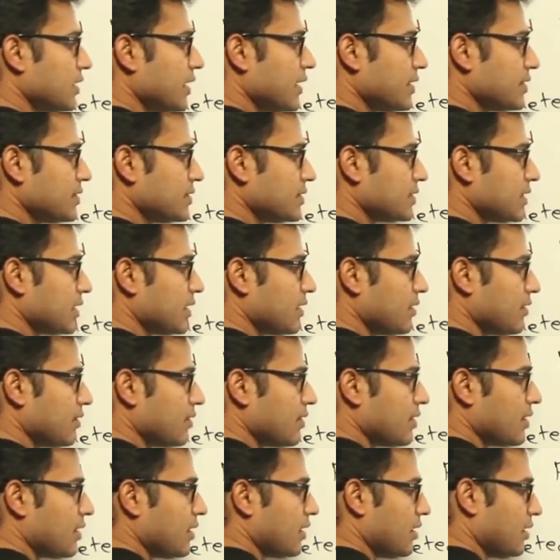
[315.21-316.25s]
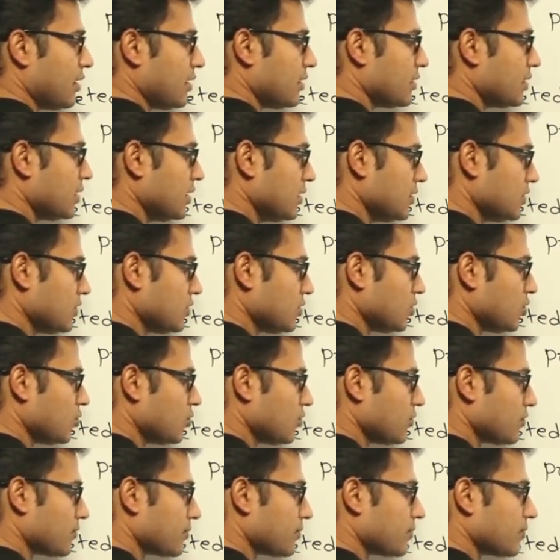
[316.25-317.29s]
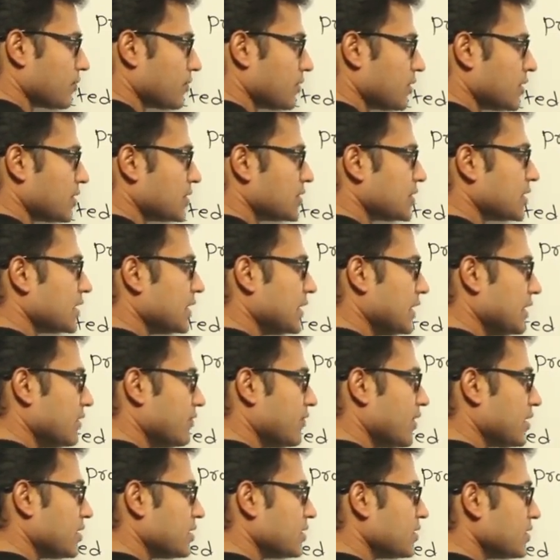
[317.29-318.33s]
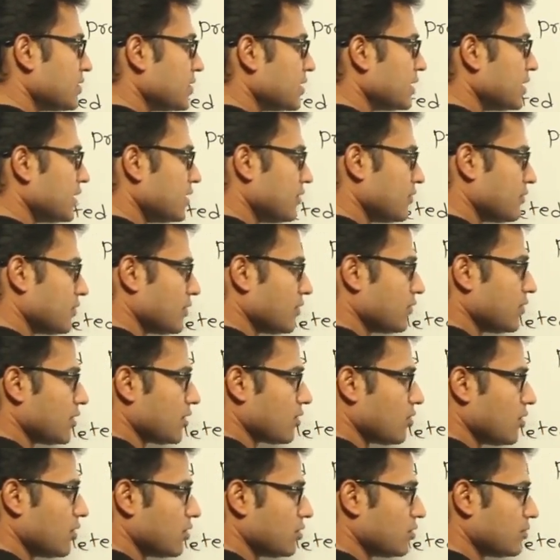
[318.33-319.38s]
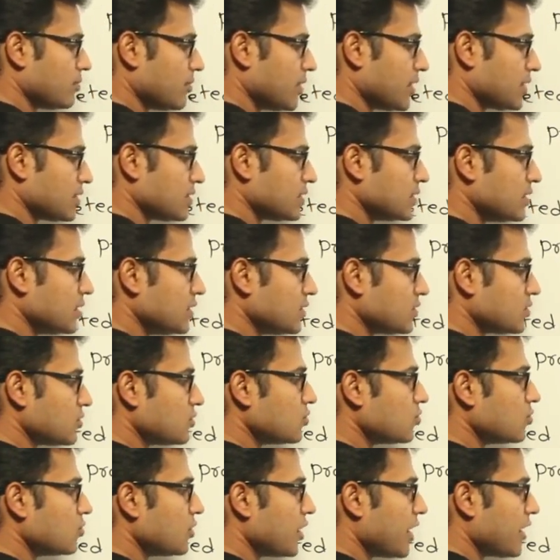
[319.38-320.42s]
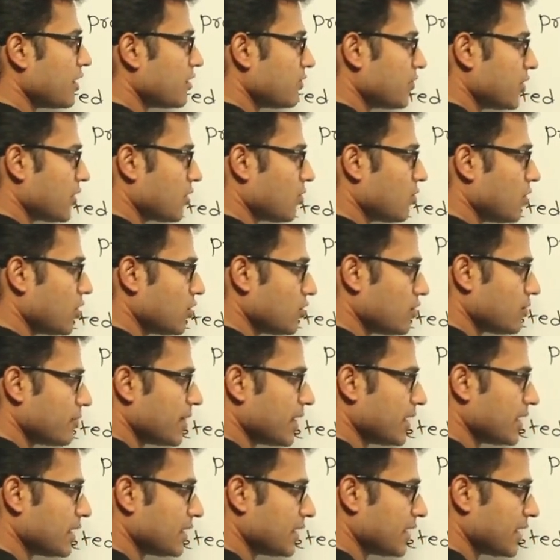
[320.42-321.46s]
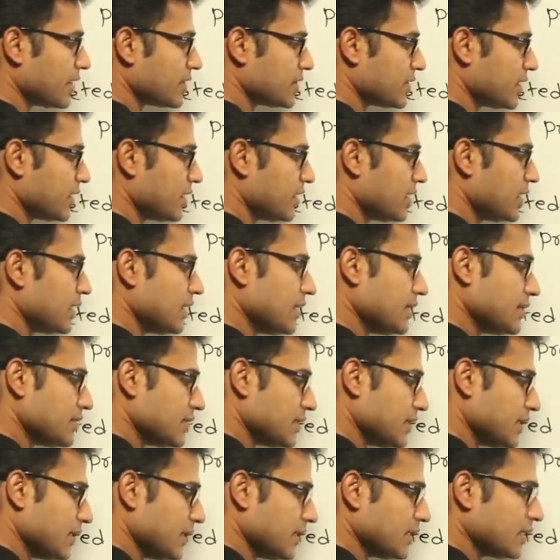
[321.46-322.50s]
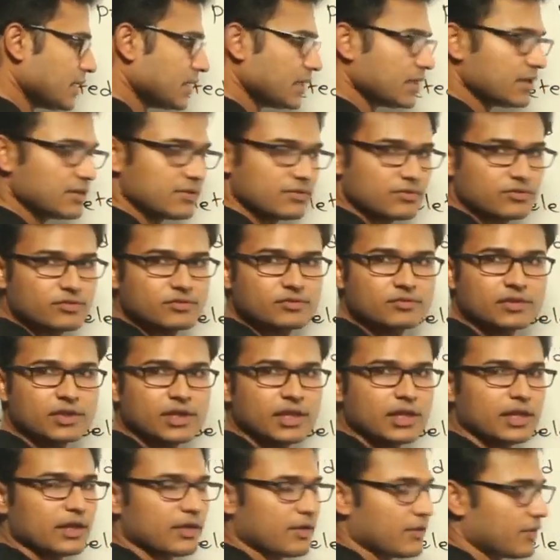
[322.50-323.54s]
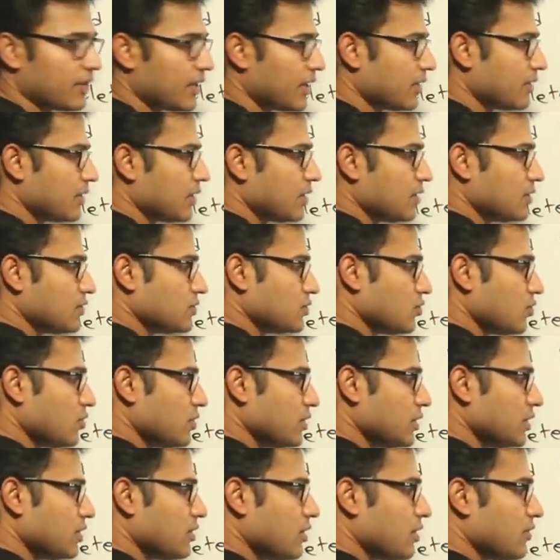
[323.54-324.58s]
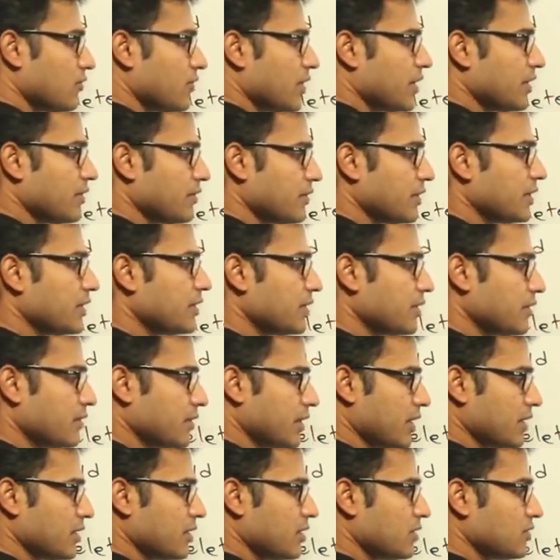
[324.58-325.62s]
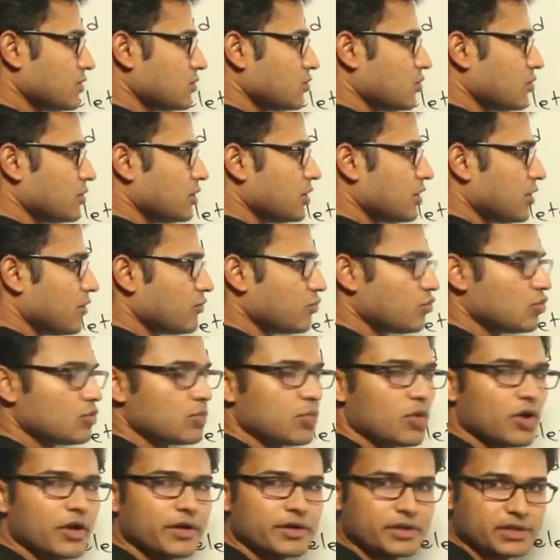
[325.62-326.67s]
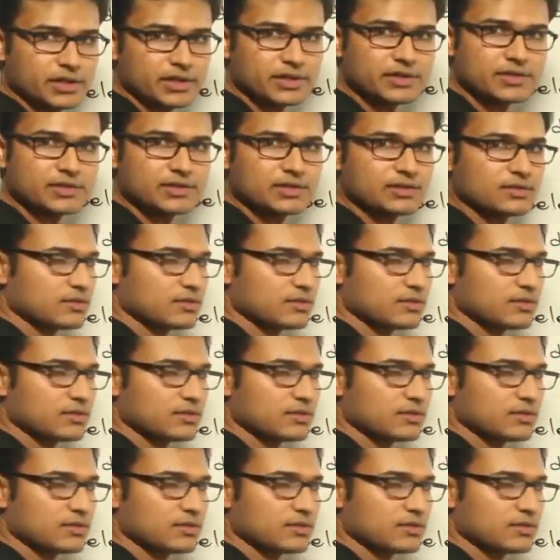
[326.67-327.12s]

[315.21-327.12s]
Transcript: let's say these two, this is a leaf and this is a leaf. If you are going to merge these two and if you are going to make it as a single leaf, then there is no need of entry here and there is no need of 2 pointers,